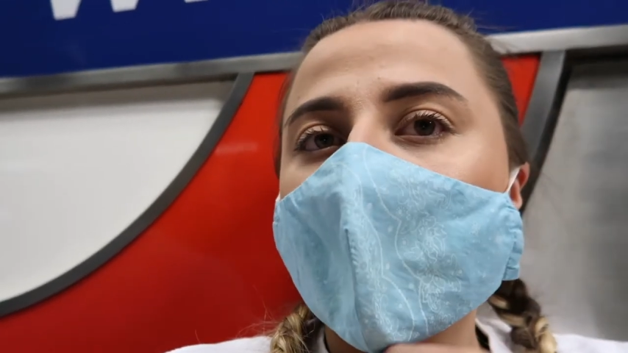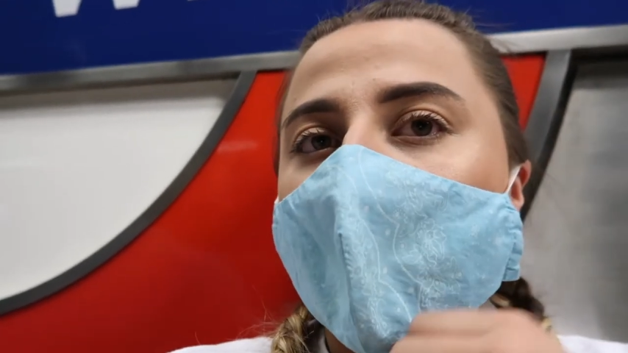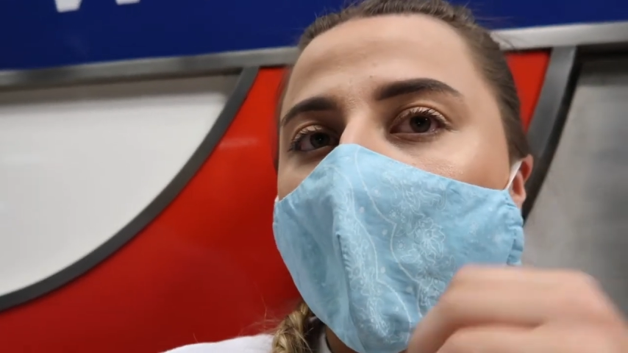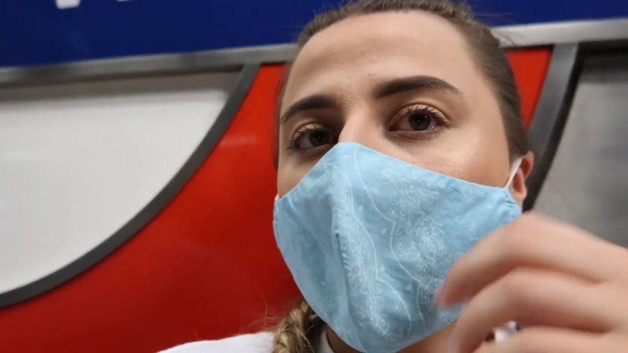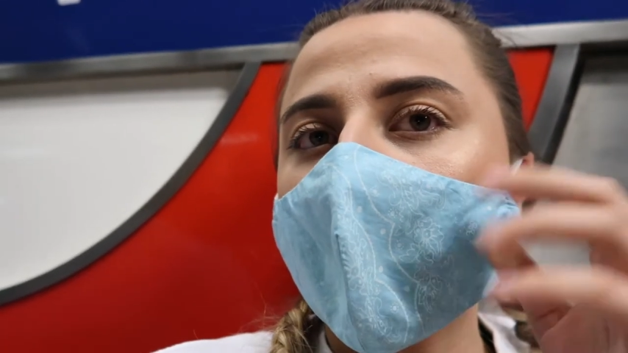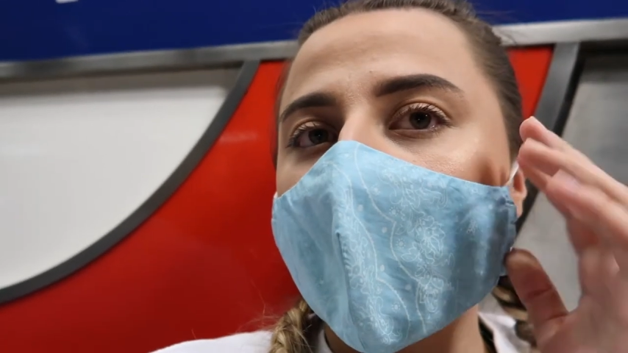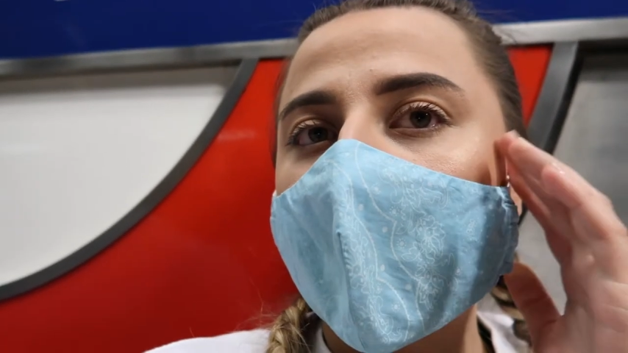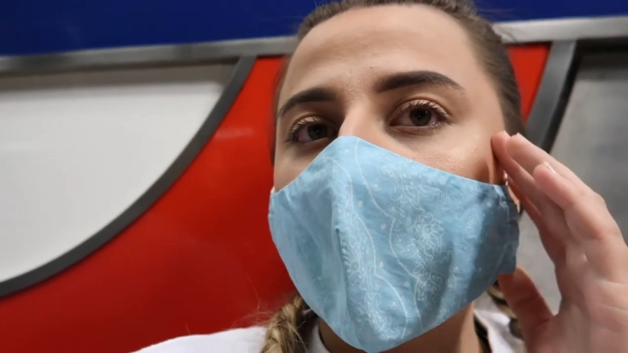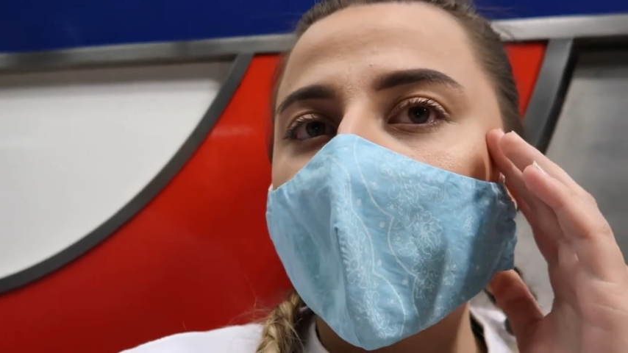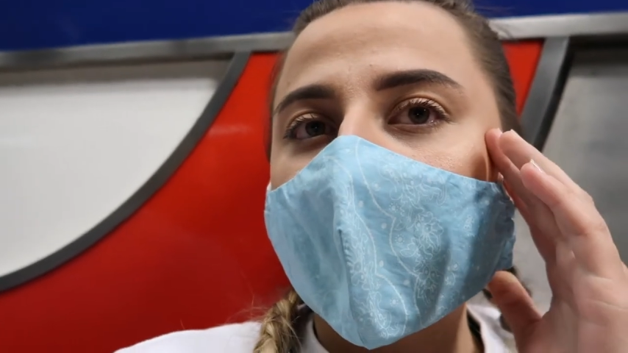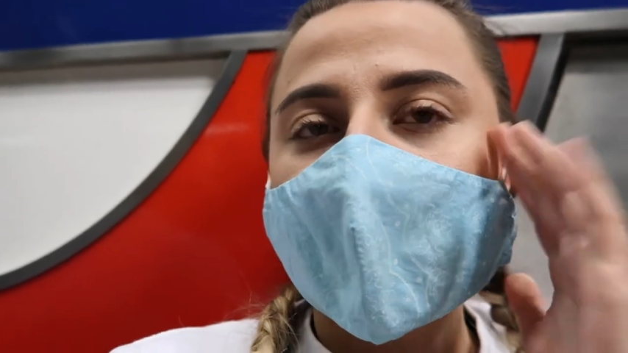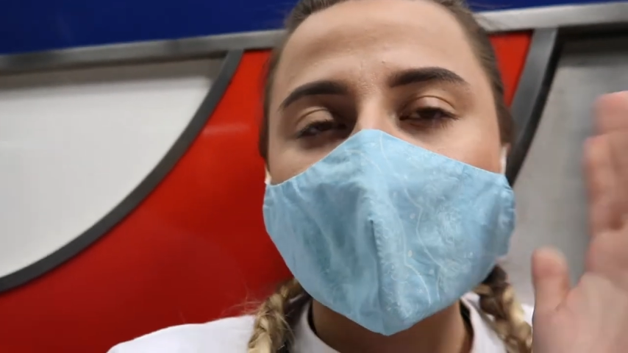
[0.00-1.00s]
But we're on our
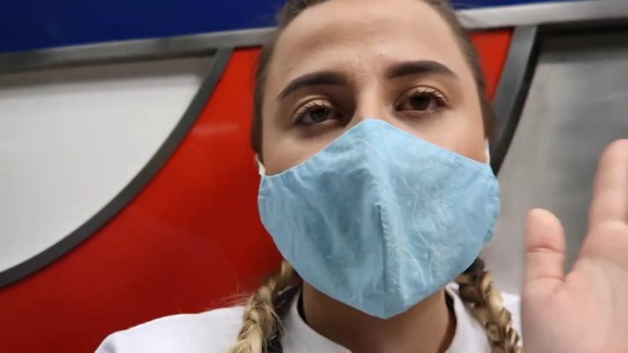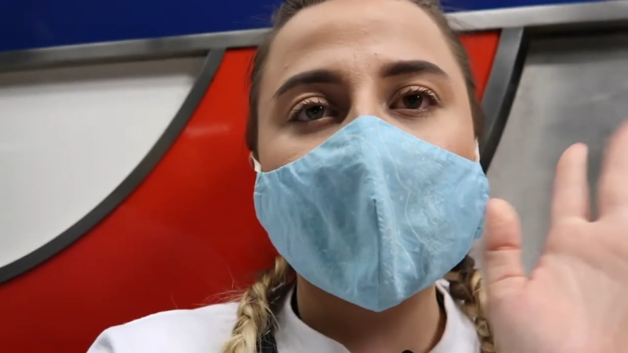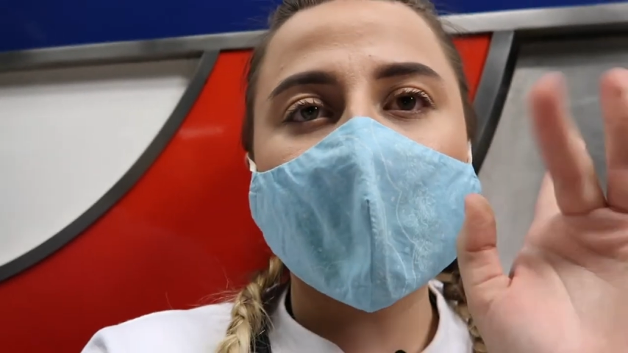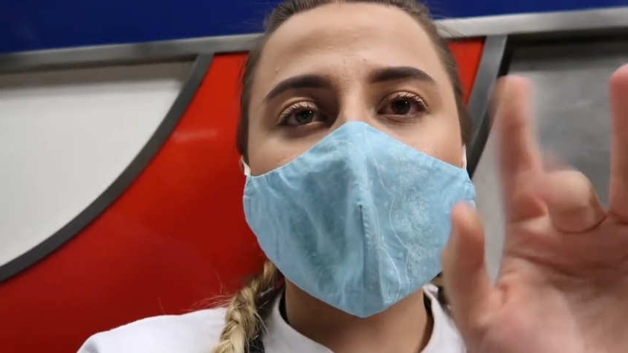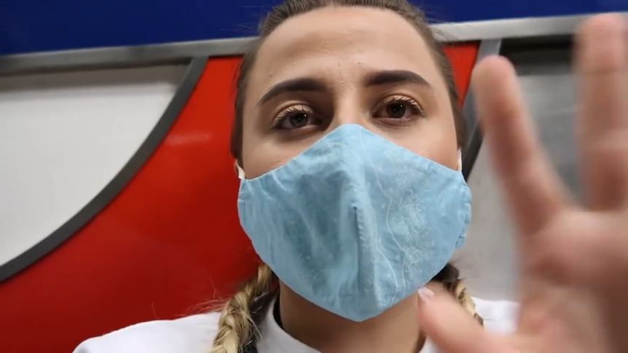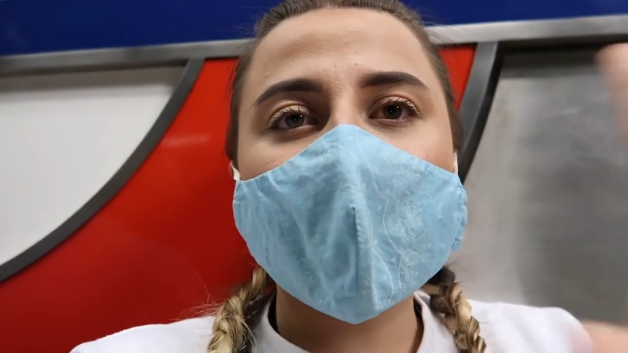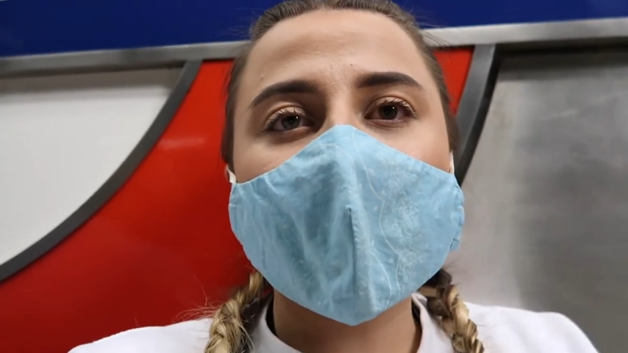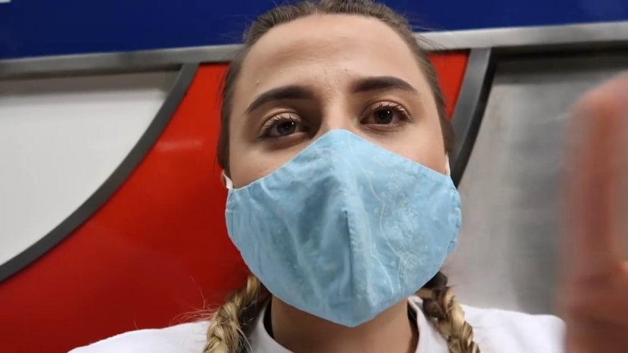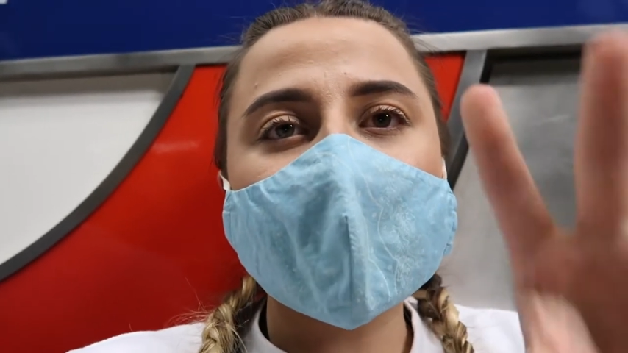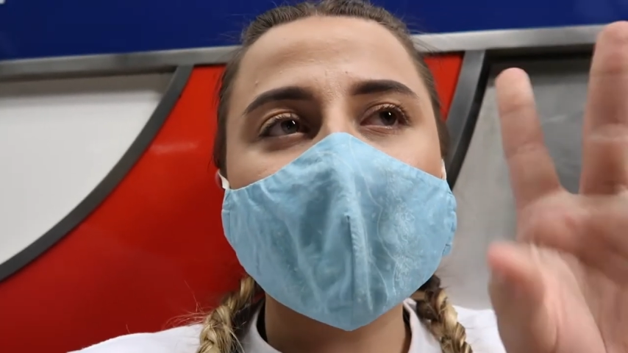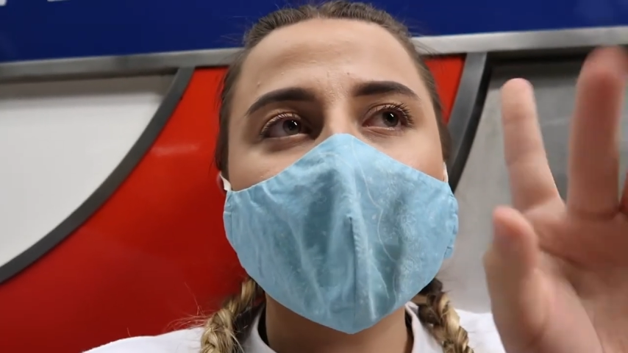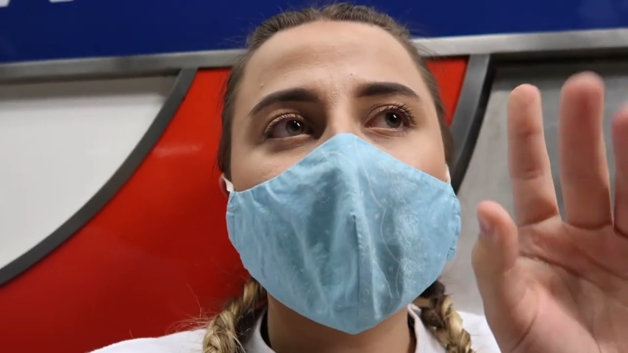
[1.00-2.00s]
way to like
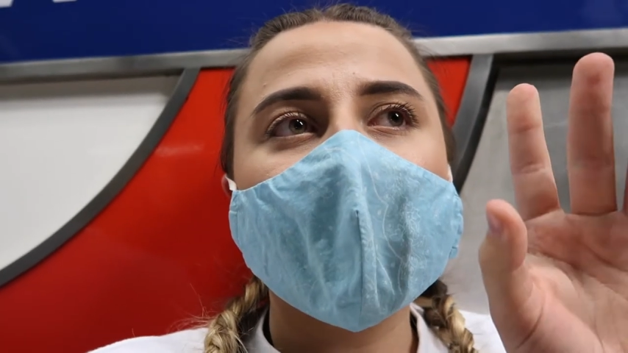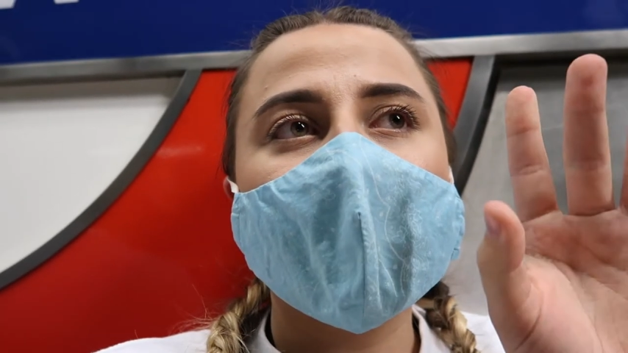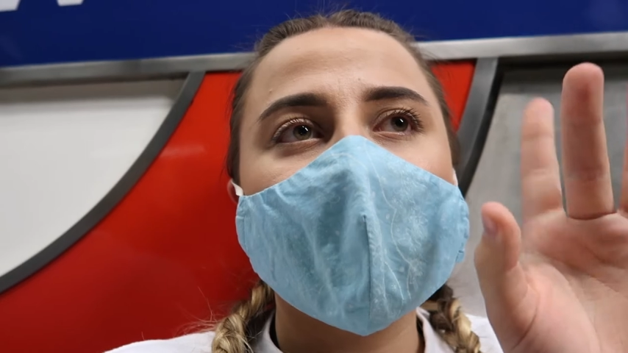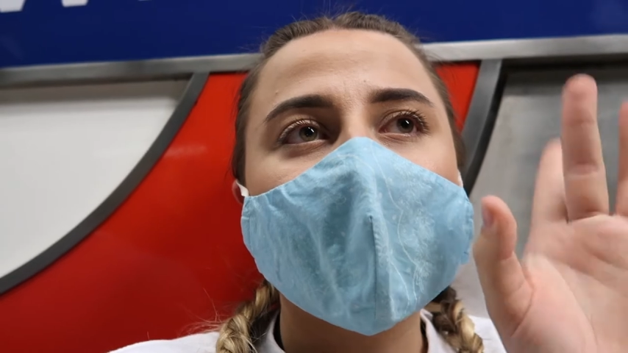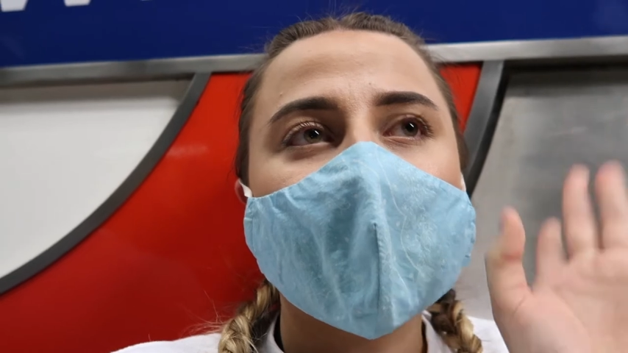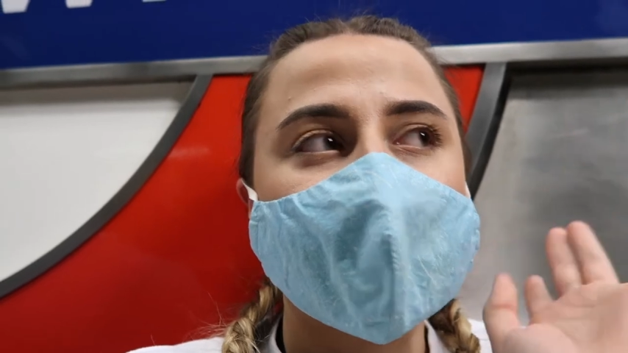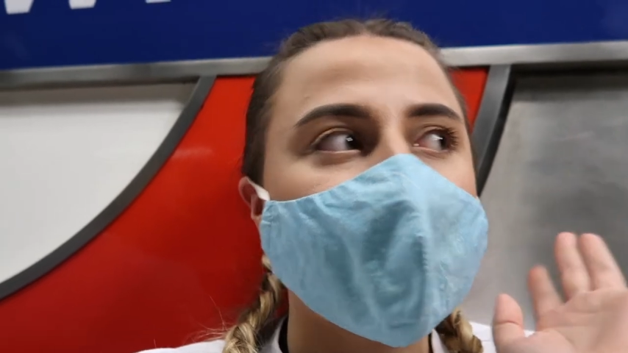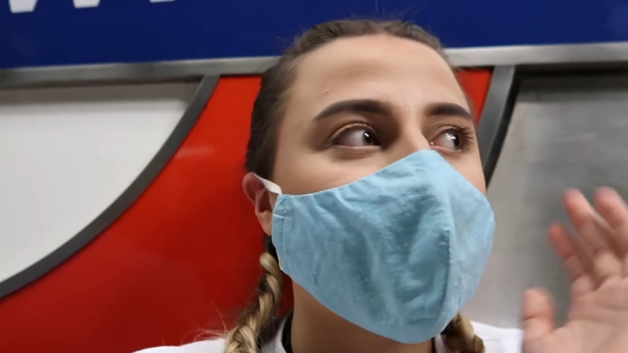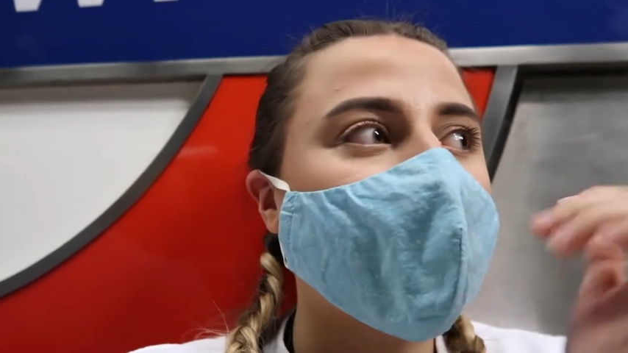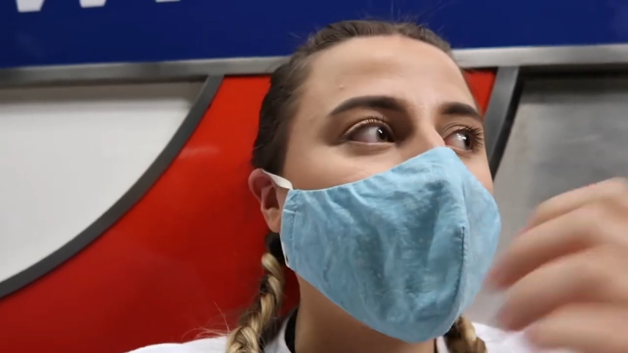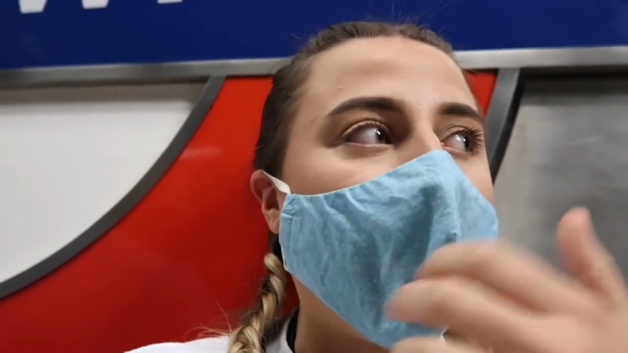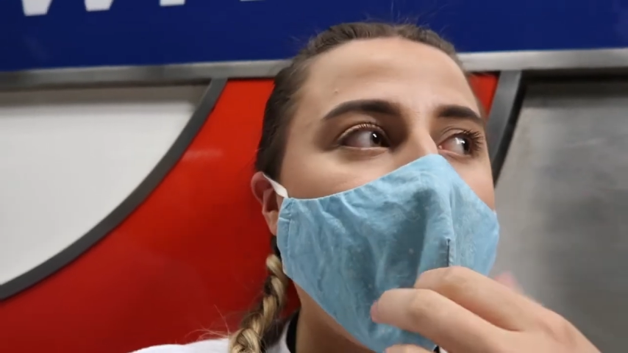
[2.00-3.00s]
Piccadilly. That's where we're
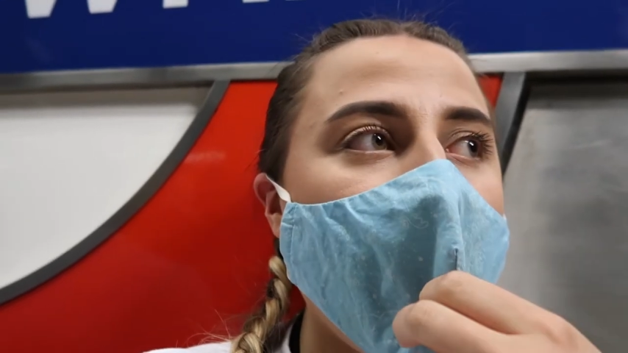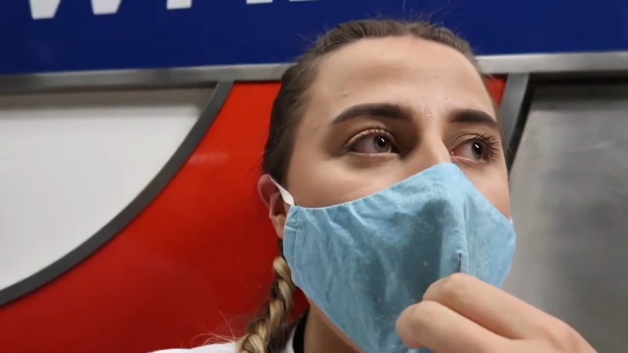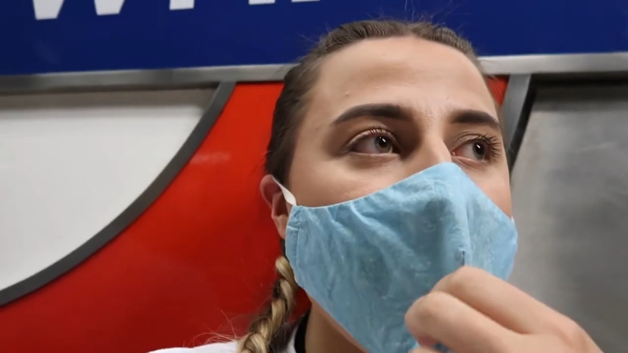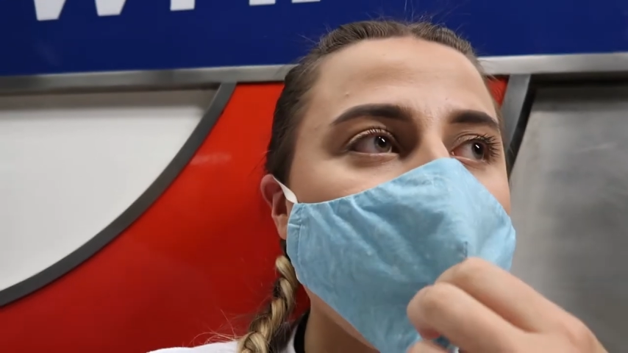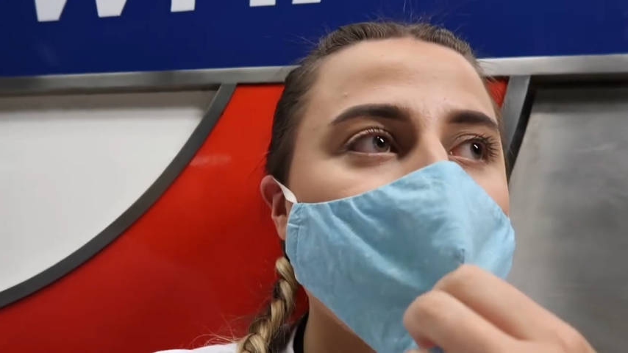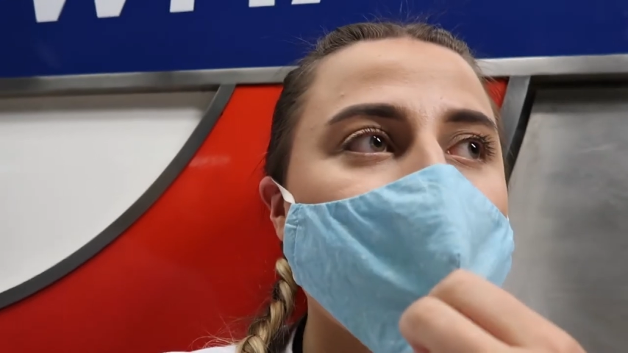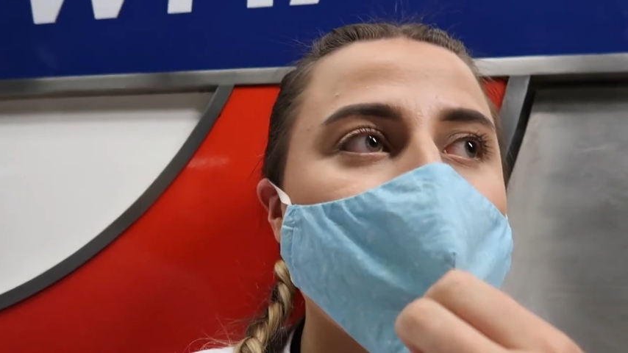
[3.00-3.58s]
gonna get off.